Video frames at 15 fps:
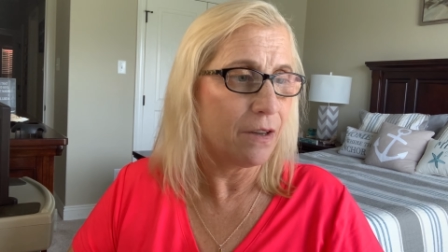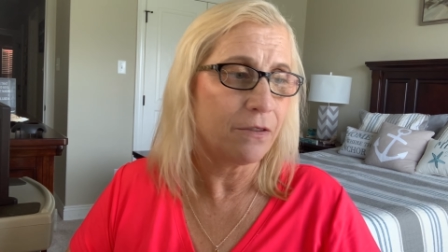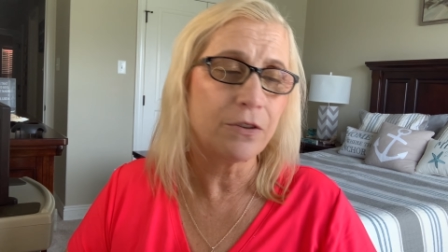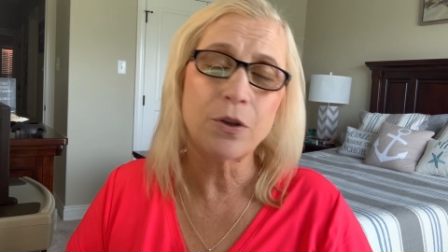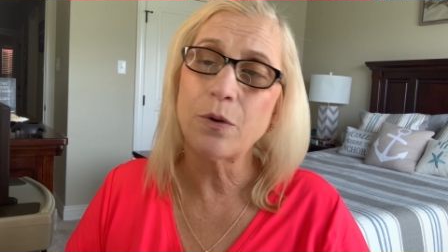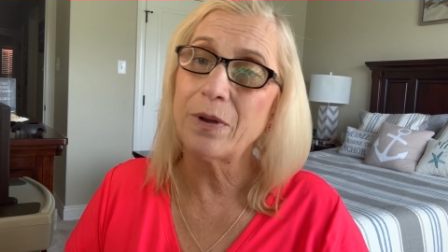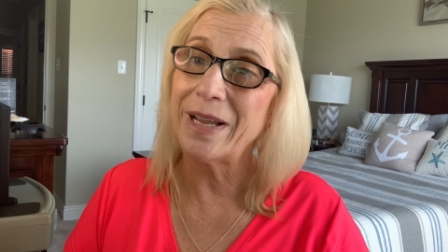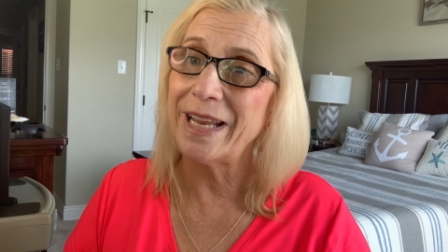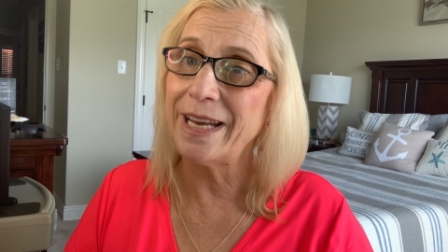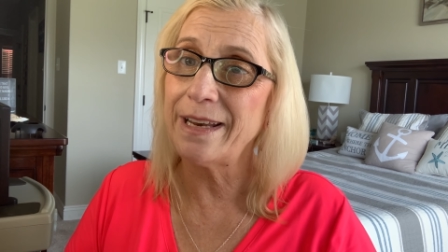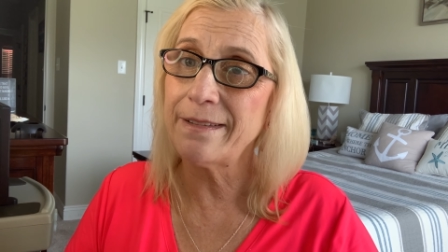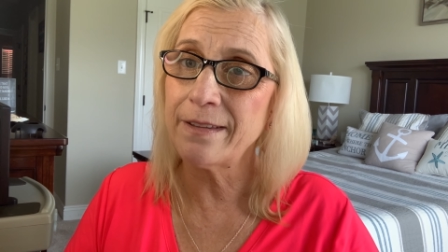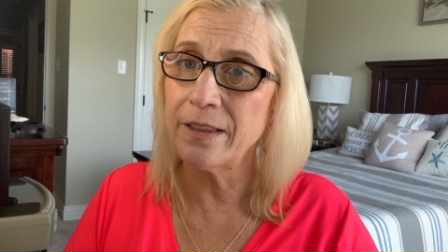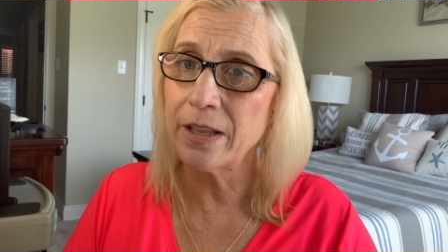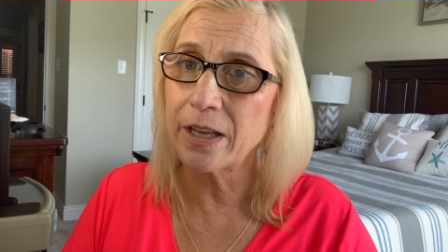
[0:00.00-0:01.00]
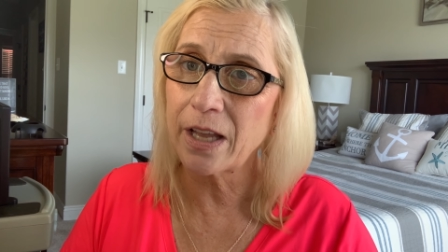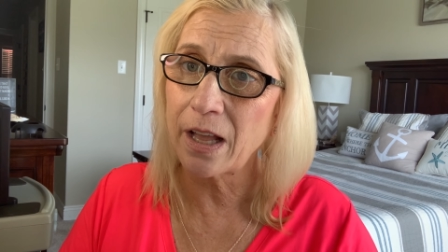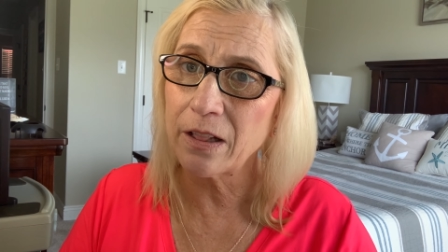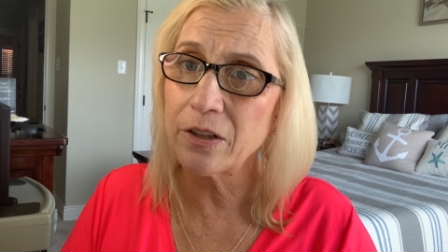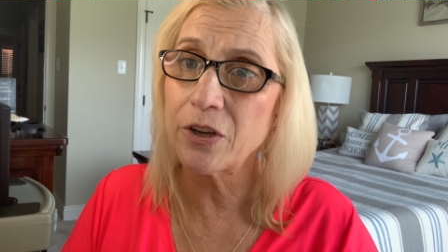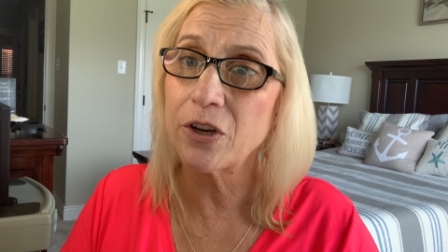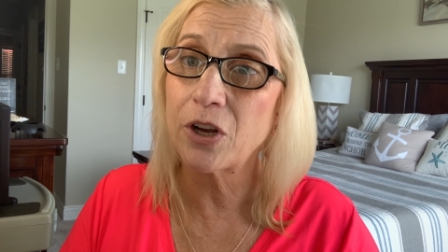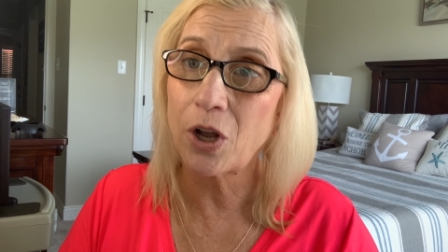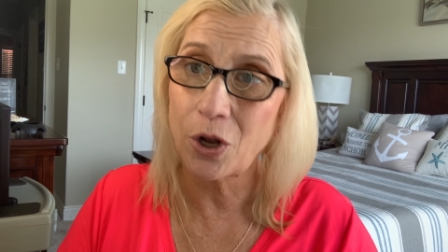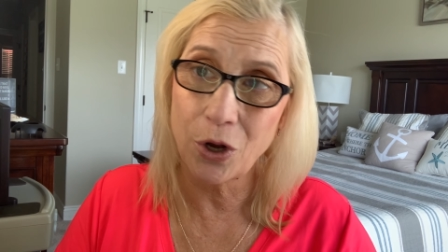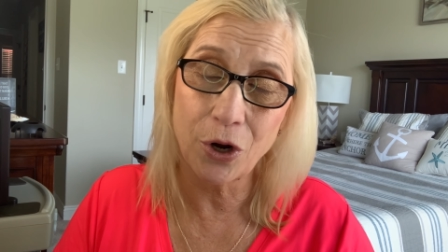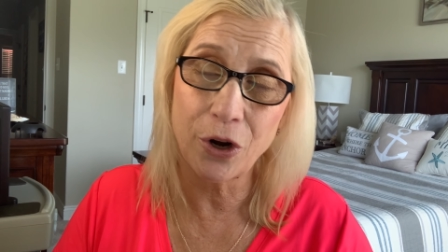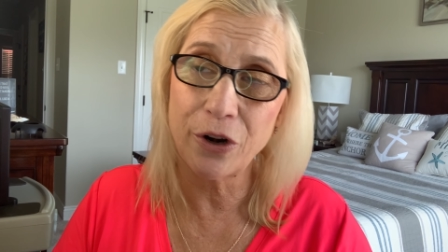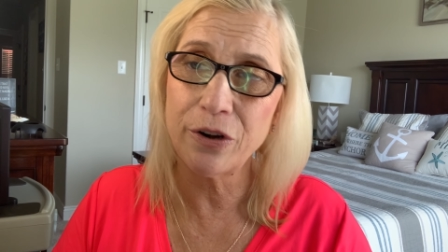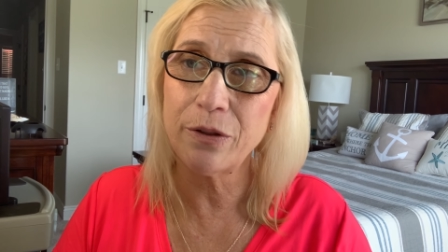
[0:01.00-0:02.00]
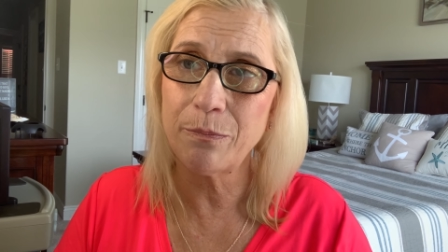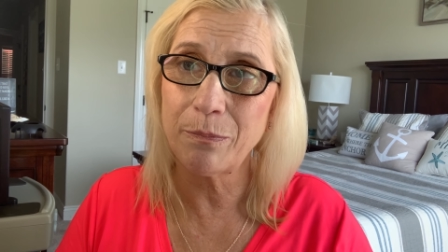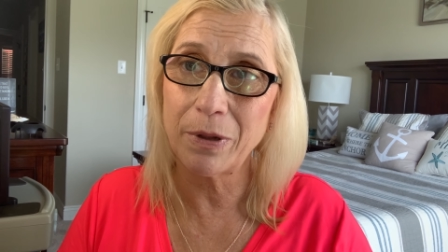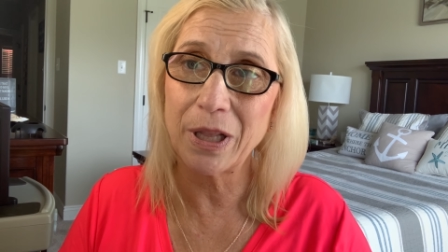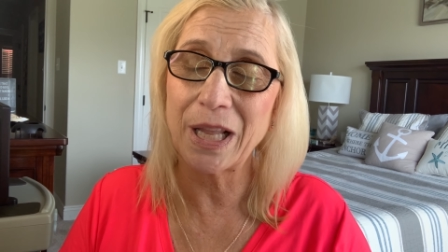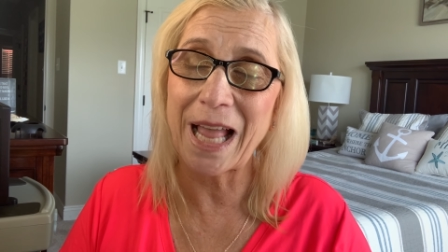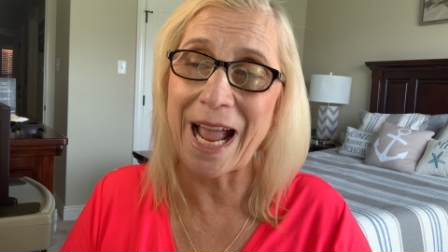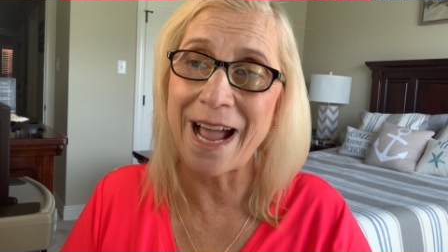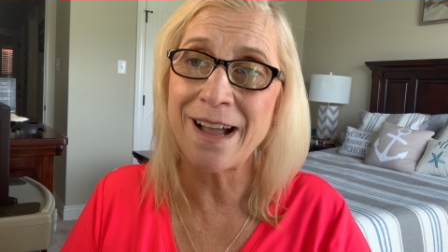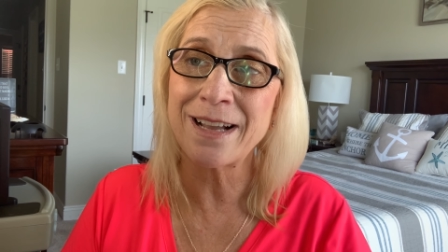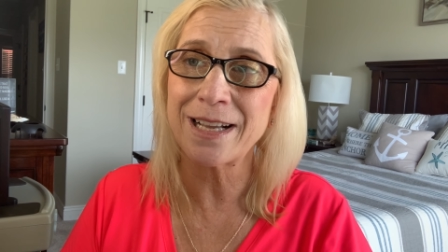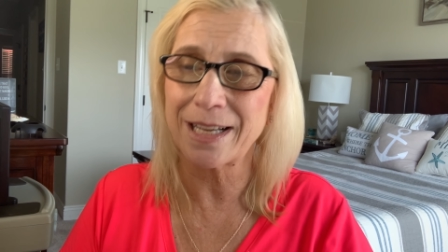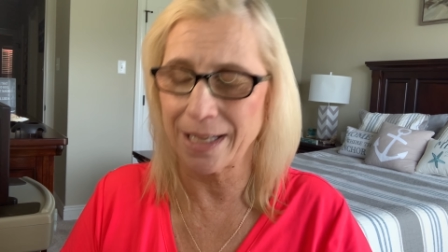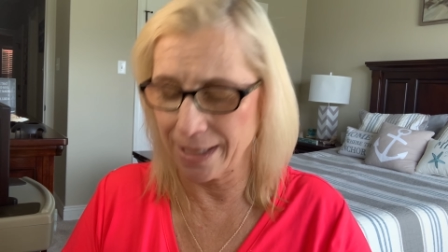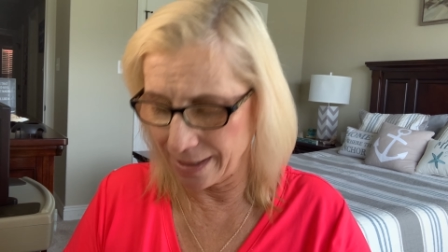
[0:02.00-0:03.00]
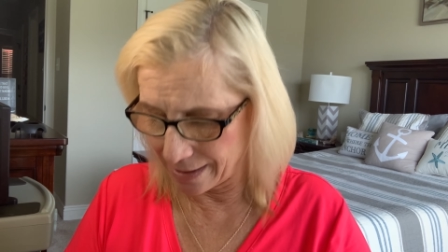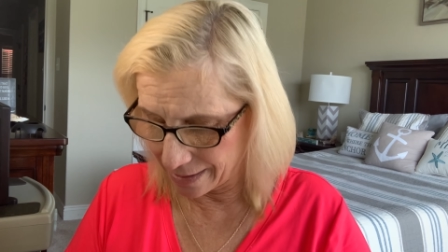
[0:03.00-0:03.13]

So it is in the color Card Black.